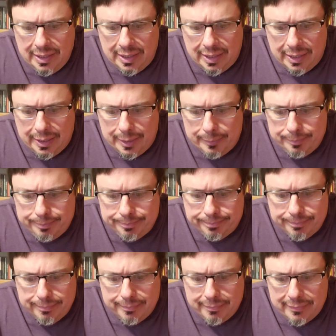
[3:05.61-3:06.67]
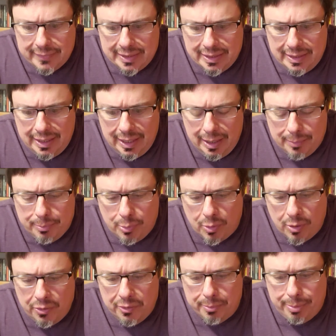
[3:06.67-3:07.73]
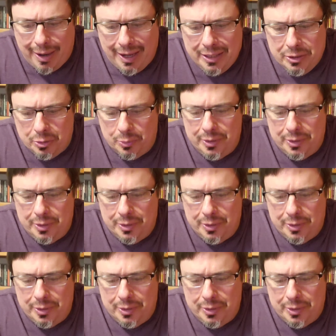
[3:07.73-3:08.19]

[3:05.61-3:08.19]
Yeah, Born on the Bayou,